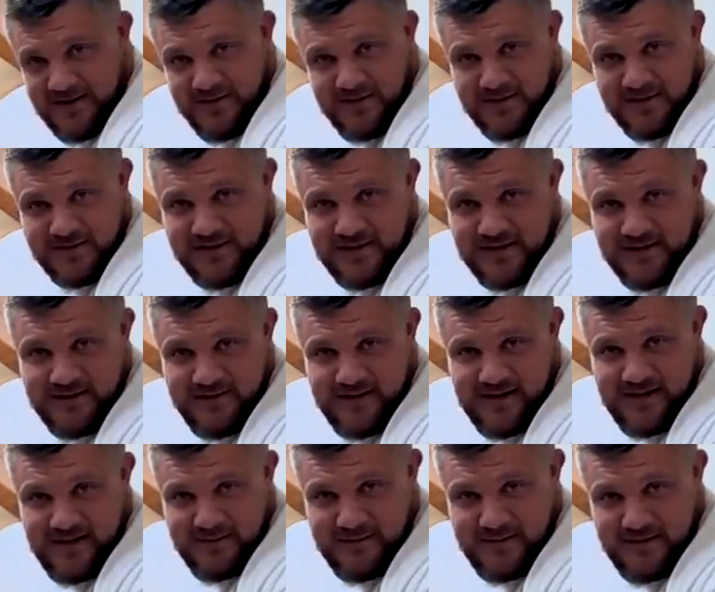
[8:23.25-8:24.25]
First thing I've
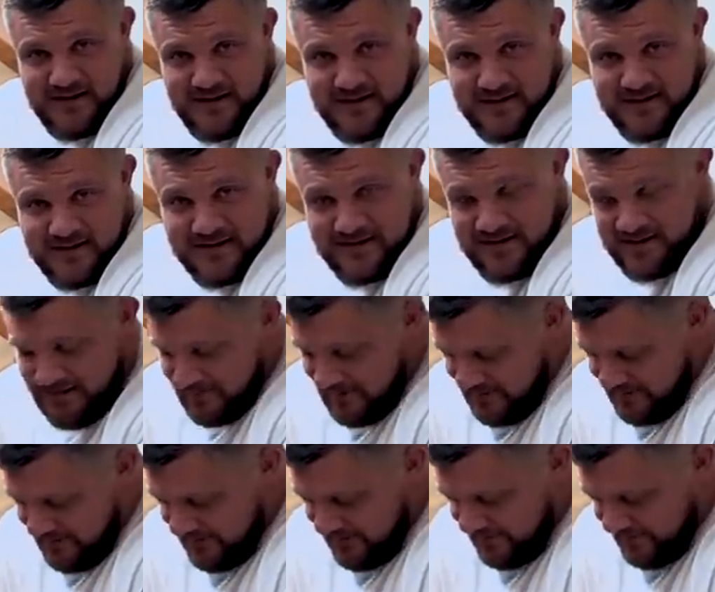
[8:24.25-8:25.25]
had in 16
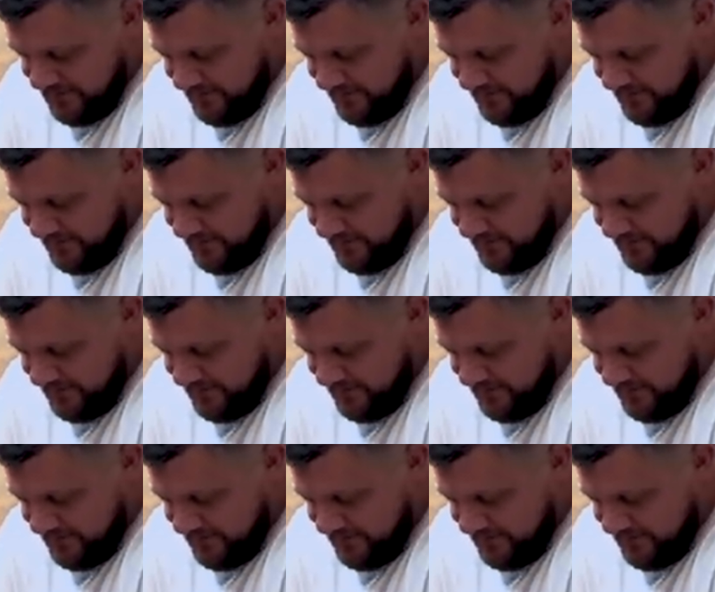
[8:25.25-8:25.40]
months.